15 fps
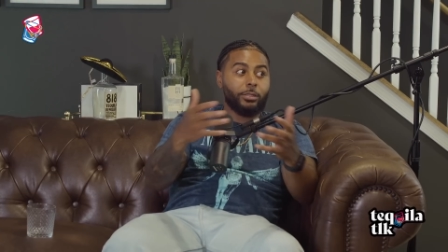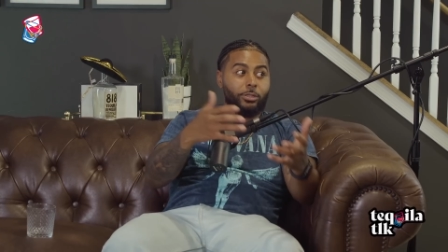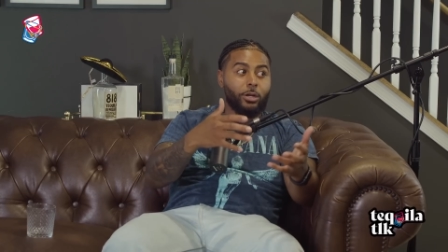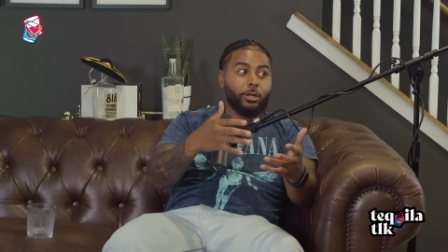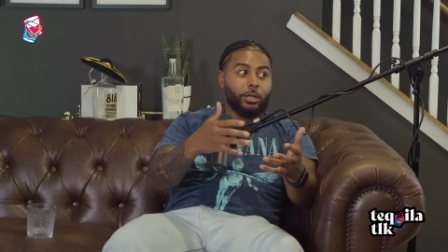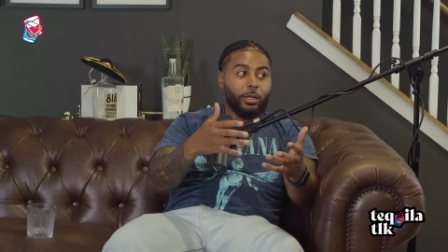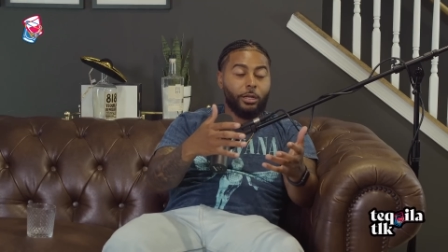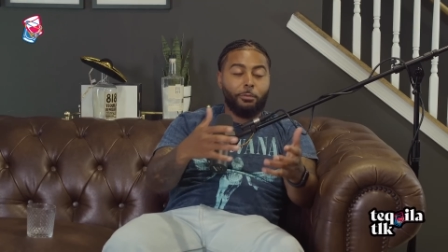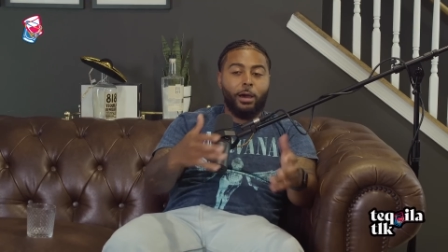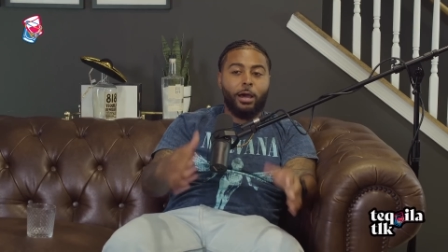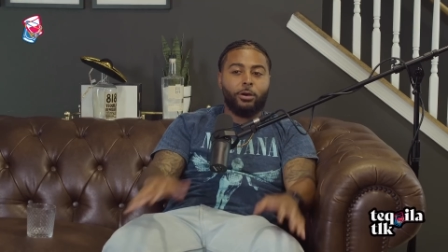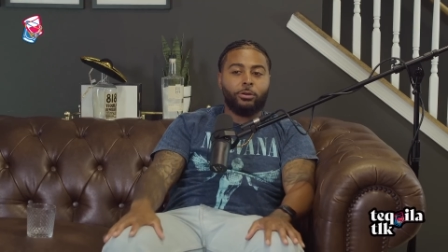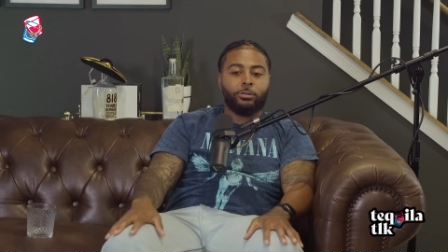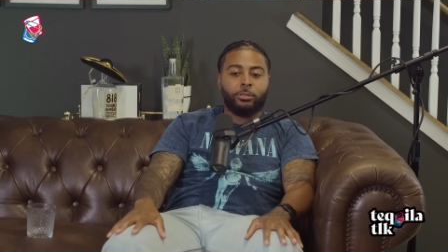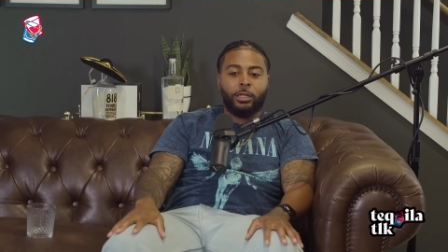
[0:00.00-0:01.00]
and turned it into my
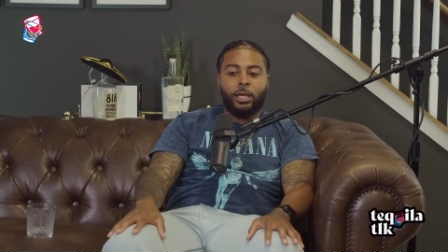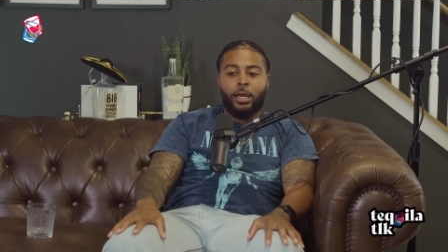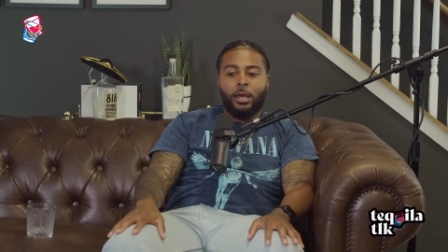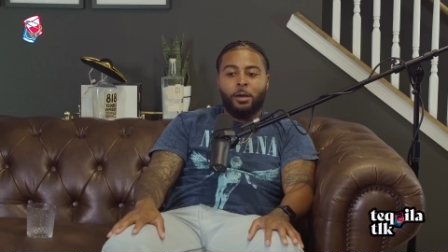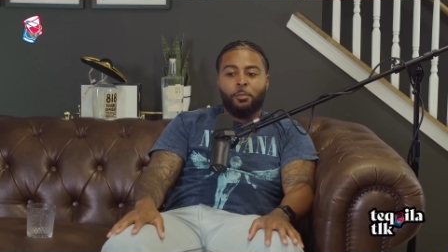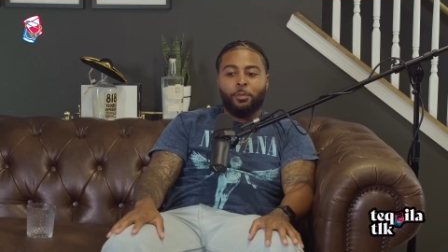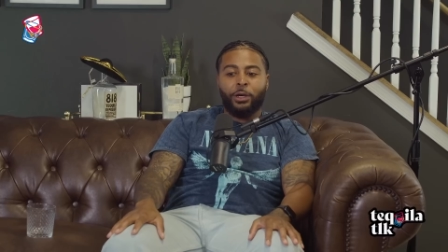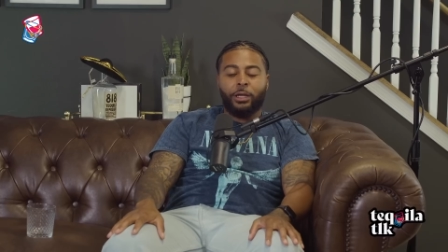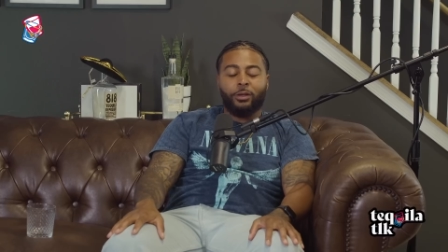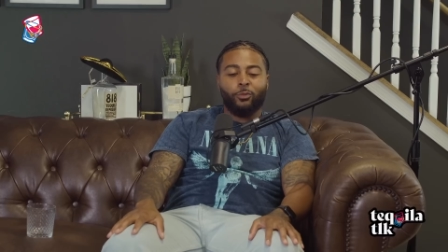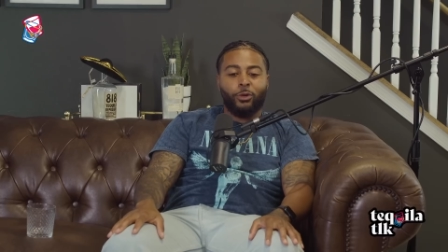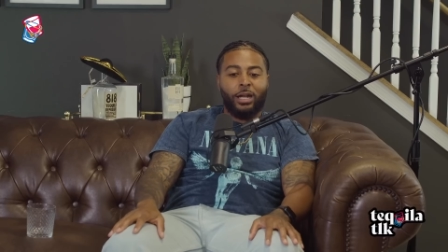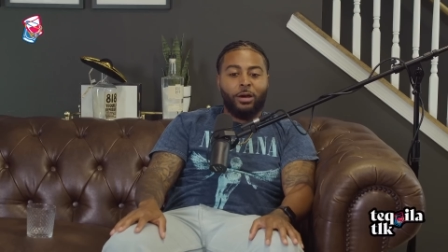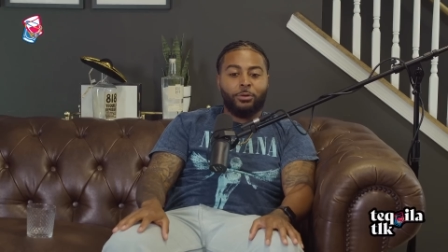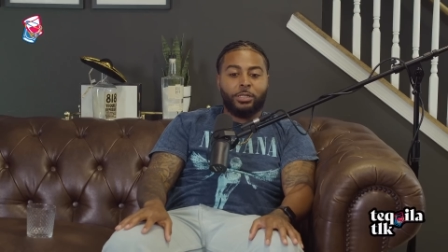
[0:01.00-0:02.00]
own. But
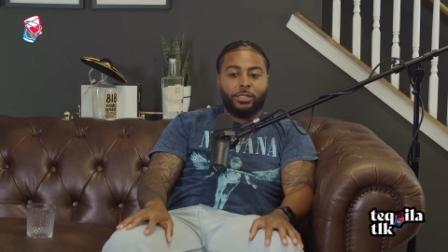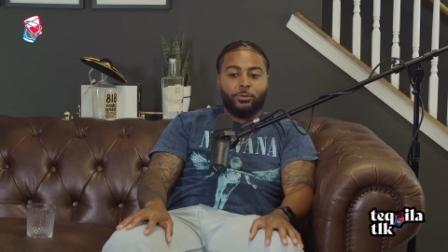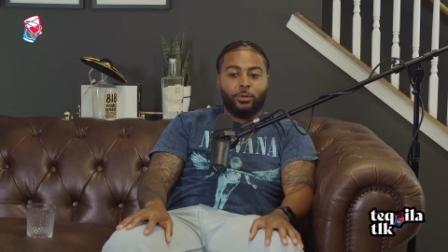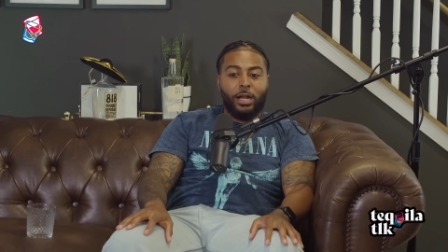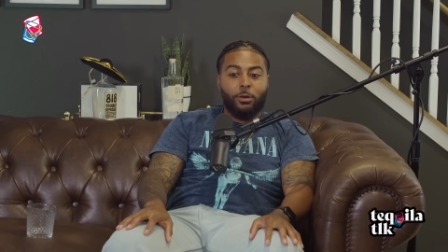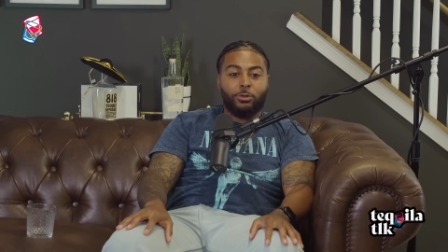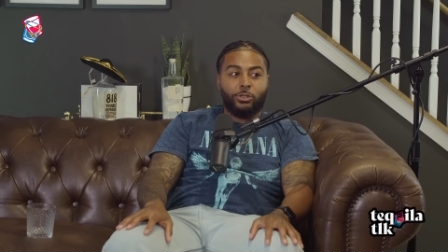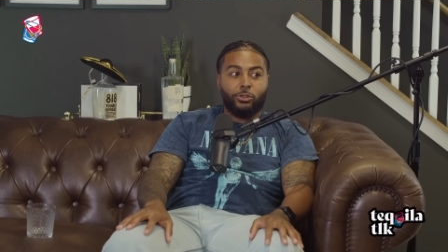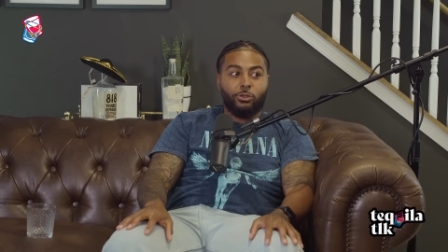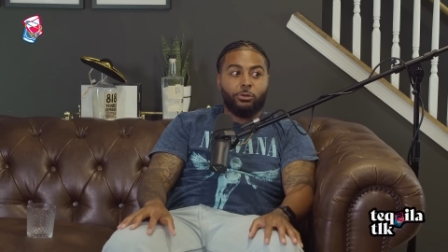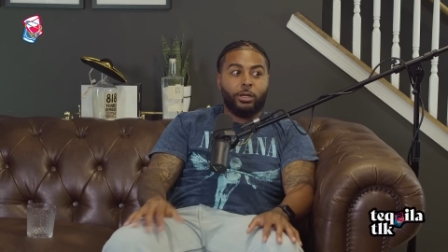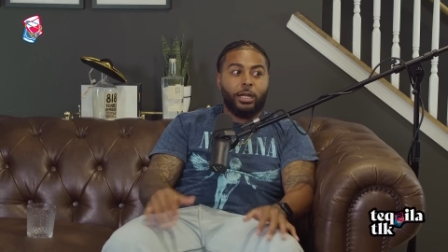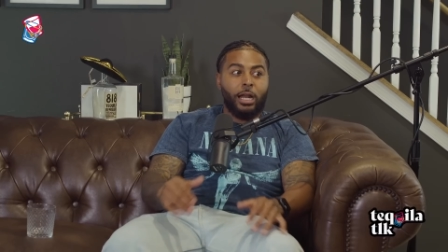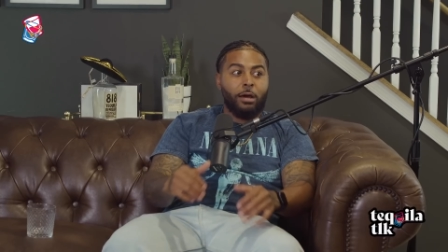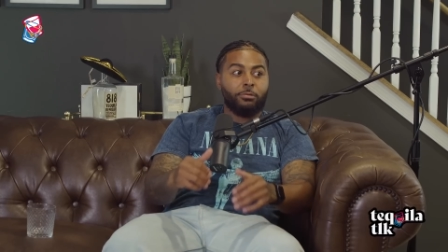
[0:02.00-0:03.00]
when I was
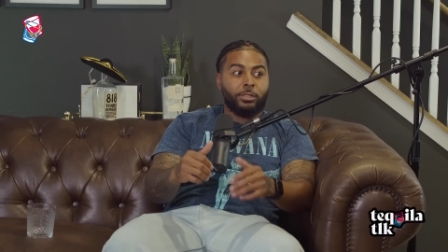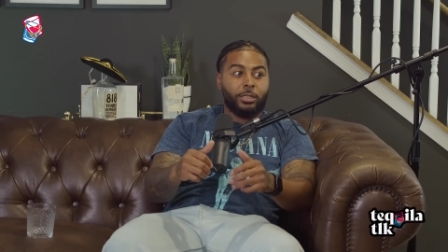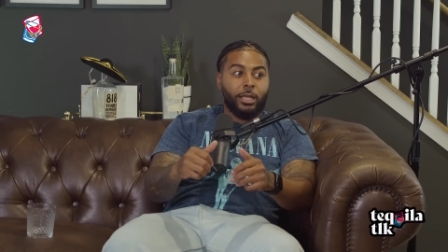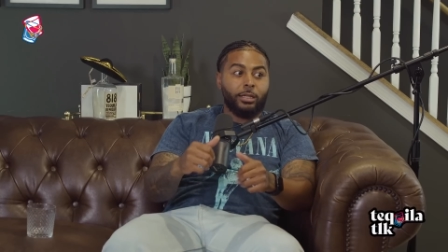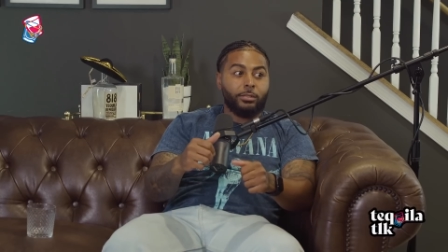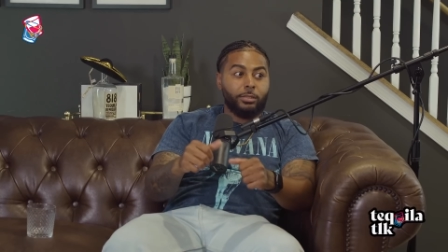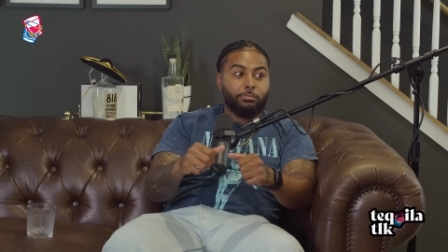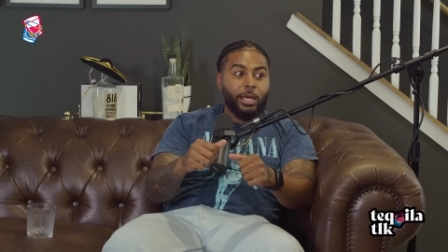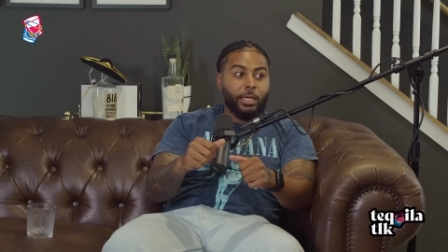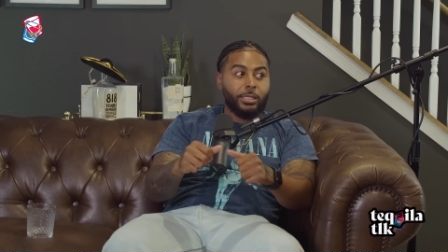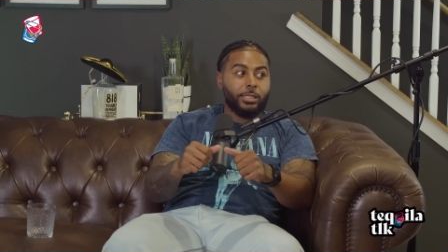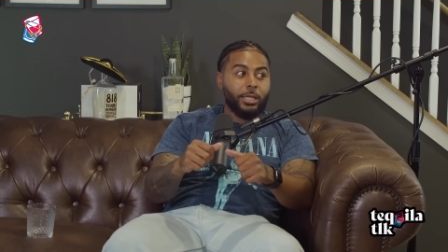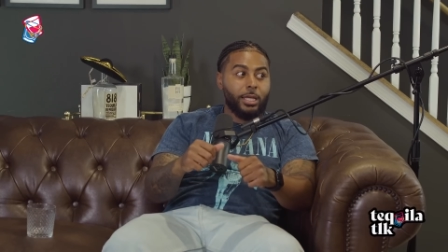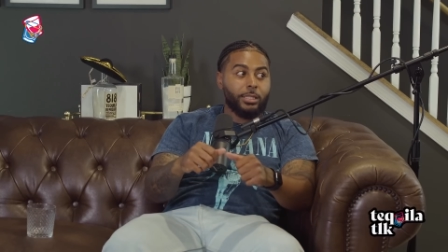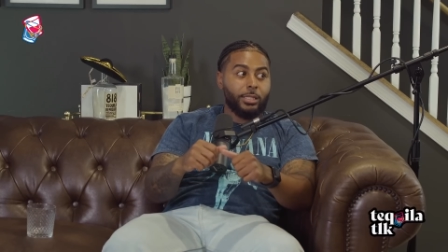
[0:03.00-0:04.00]
newer and I was like making
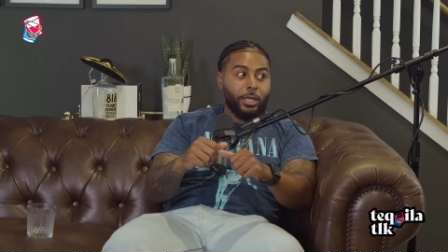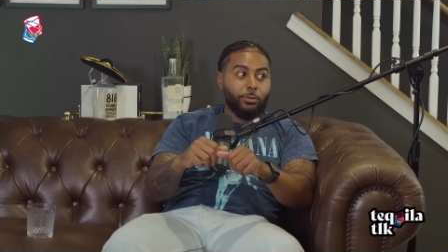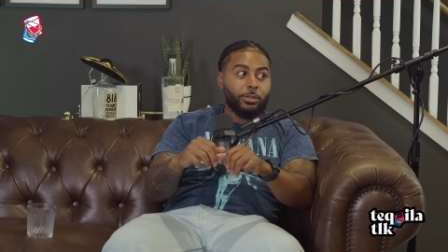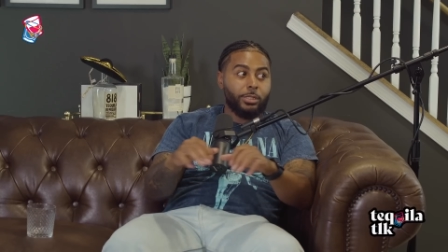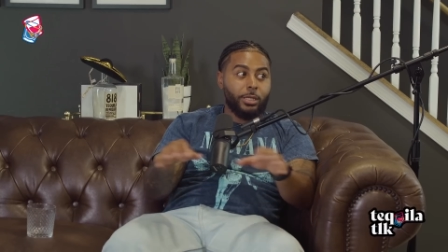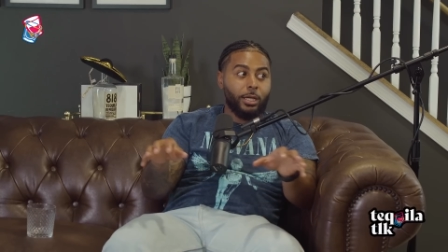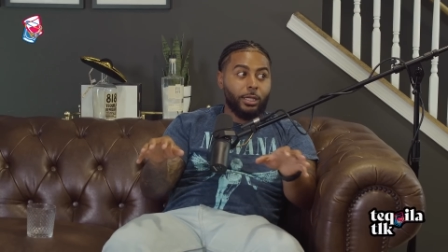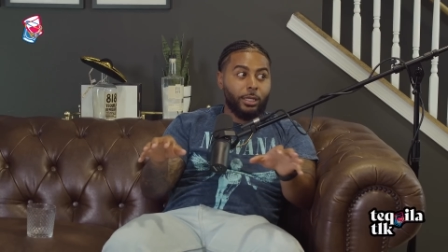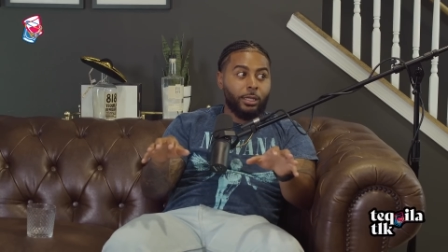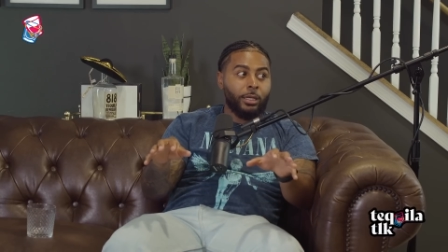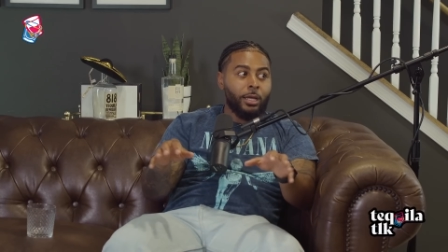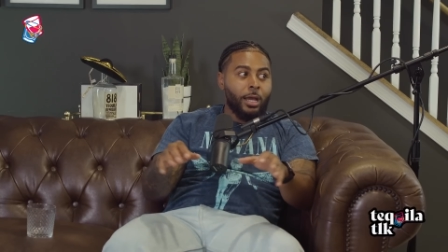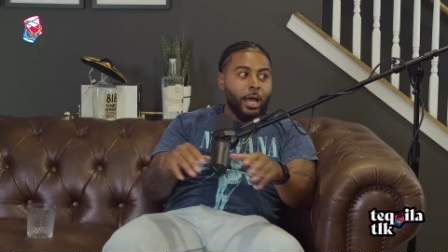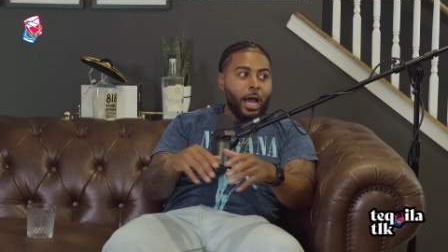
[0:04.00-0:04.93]
skits and they were sucking,